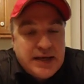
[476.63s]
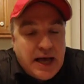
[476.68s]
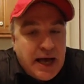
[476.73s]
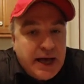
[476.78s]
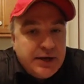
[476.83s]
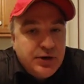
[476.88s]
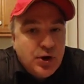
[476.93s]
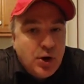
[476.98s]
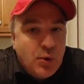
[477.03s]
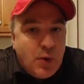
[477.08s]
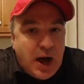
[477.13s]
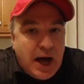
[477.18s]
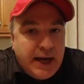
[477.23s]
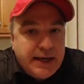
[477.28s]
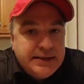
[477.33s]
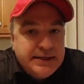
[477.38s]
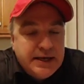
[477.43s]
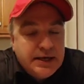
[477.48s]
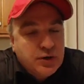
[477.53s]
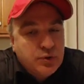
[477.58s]
I know I
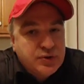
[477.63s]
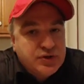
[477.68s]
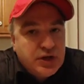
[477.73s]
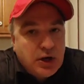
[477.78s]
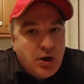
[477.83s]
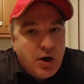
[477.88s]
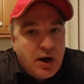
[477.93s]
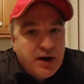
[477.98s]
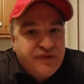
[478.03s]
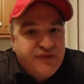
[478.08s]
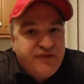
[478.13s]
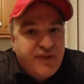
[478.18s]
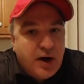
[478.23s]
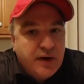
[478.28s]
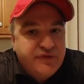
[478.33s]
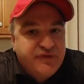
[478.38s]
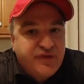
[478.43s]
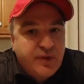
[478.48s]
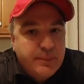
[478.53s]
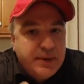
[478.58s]
did. It was a lot of
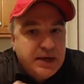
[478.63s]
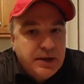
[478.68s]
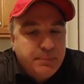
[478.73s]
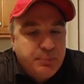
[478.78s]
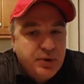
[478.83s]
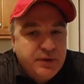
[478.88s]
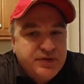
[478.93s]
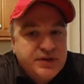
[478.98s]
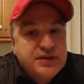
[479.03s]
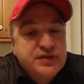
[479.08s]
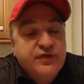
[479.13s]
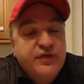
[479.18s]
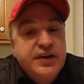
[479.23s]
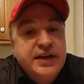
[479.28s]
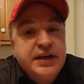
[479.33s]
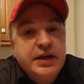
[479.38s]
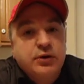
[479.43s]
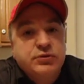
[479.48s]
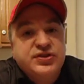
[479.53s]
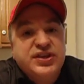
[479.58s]
fun for me to put this
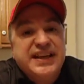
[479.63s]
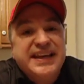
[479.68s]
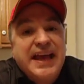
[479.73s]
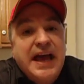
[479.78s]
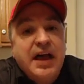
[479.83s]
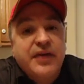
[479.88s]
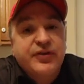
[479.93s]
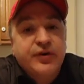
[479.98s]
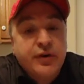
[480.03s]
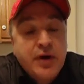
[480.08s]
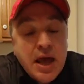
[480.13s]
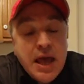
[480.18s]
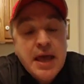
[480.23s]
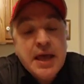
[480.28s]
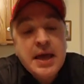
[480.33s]
video together.